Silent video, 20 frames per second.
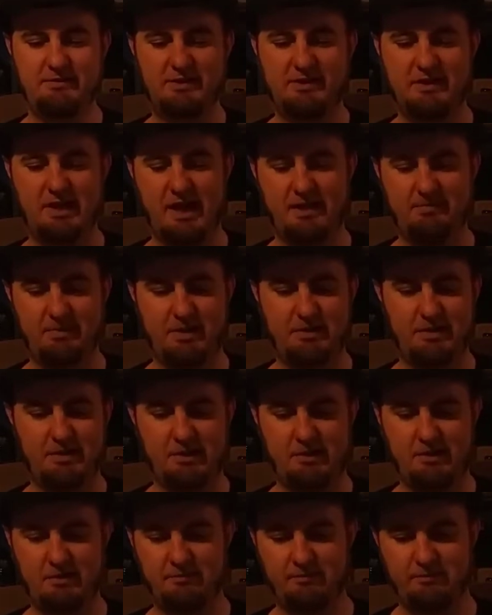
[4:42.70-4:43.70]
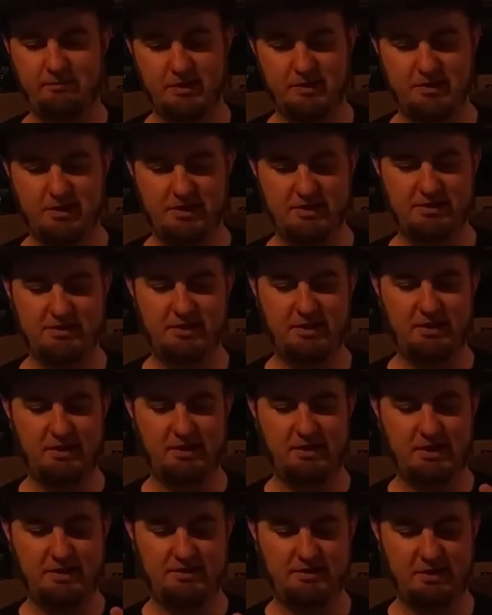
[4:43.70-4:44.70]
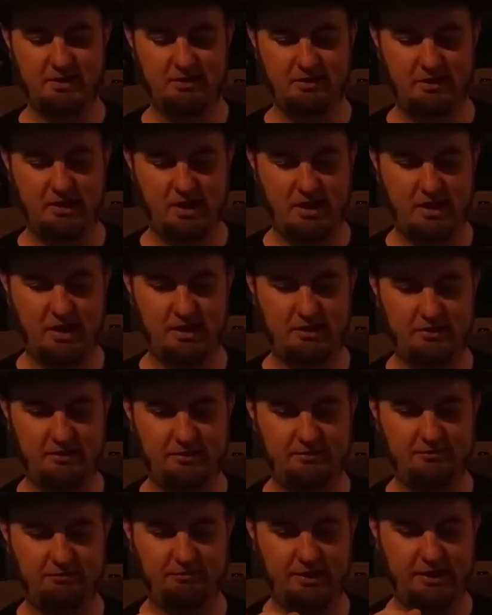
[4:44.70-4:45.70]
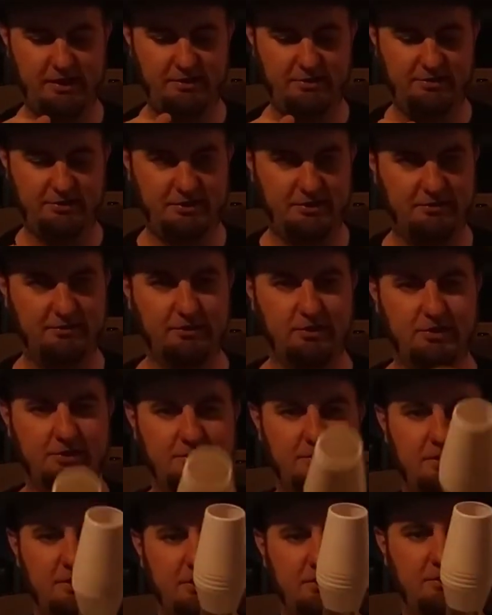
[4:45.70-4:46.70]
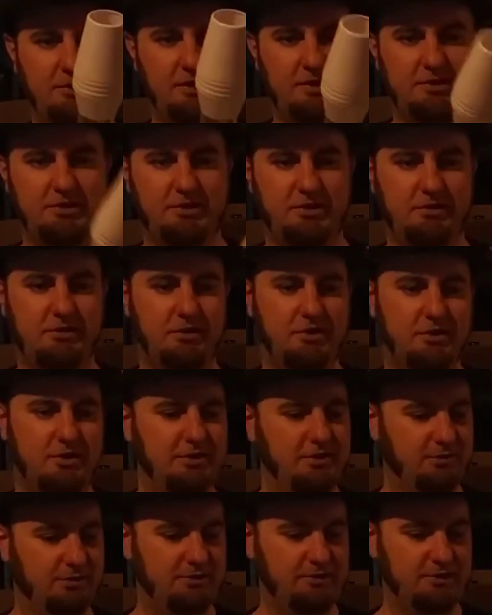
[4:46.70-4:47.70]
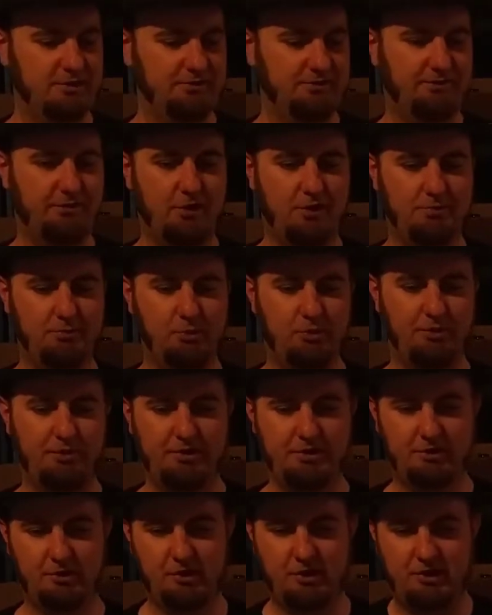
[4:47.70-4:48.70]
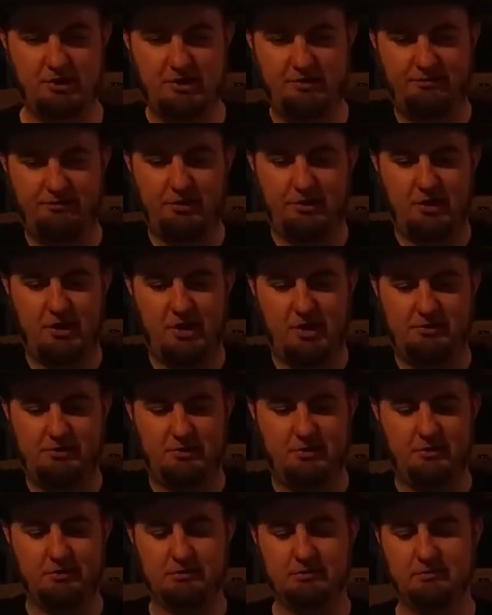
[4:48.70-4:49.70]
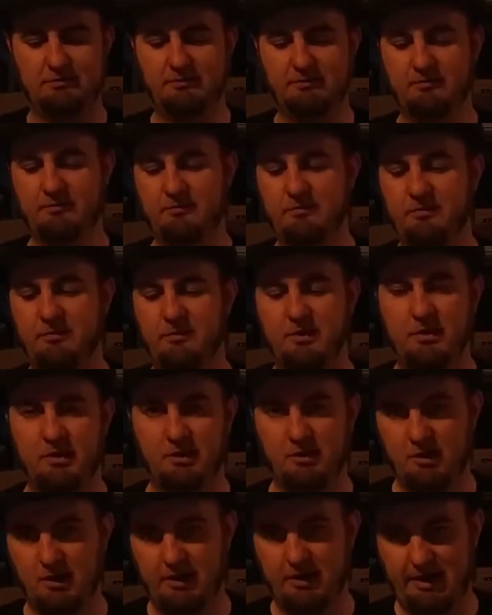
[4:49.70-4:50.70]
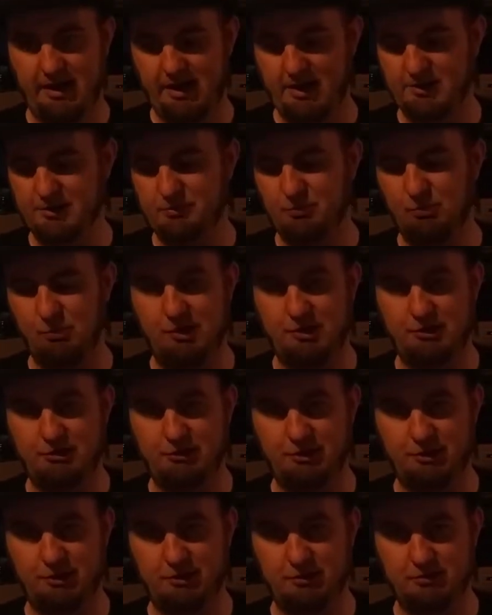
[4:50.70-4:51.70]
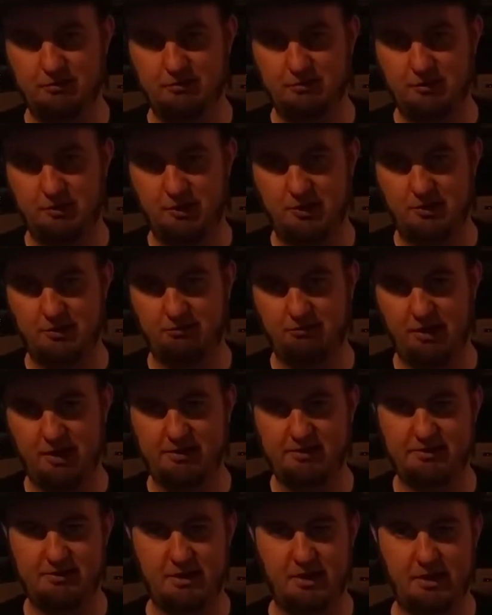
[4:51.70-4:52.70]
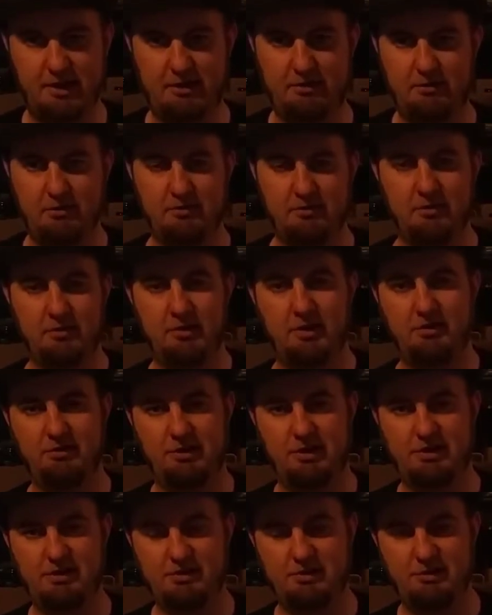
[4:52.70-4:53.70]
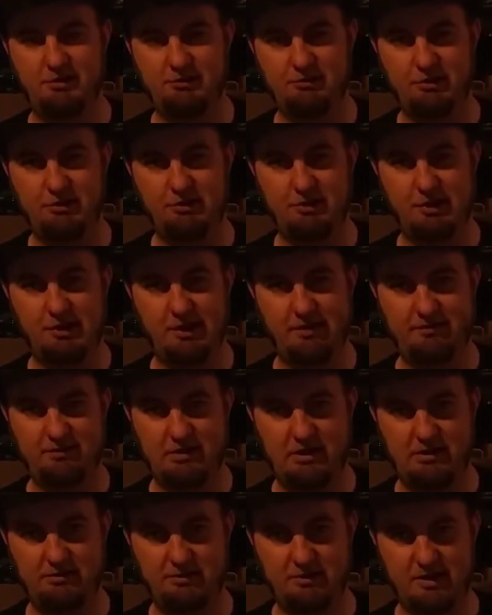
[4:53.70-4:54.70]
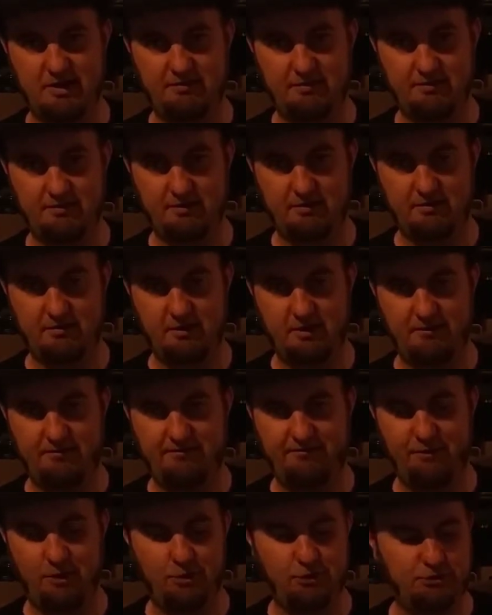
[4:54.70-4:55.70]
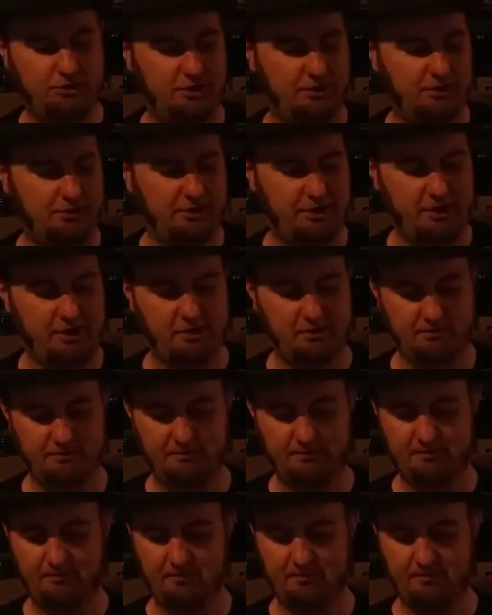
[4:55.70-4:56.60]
even snap in there. So you can see it has a lot of range of articulation, which is far more than you're going to need for the console. It has one trigger on the right side. There is no trigger on the left side. There's kind of a faux trigger there.